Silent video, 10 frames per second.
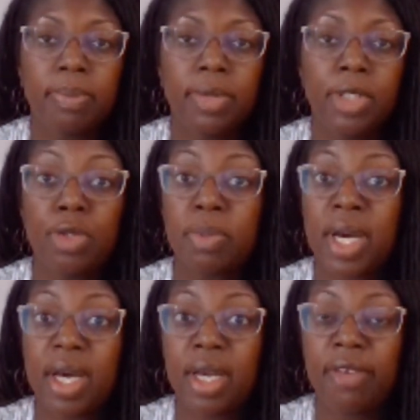use
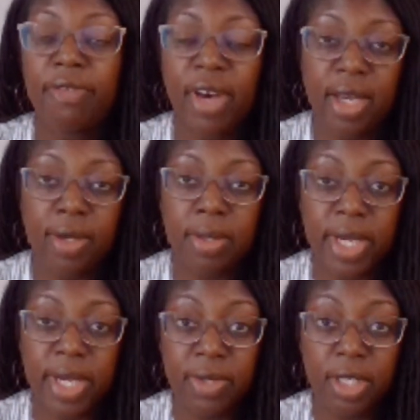my files, my
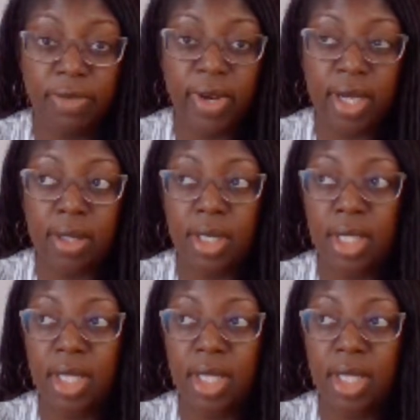SVG files,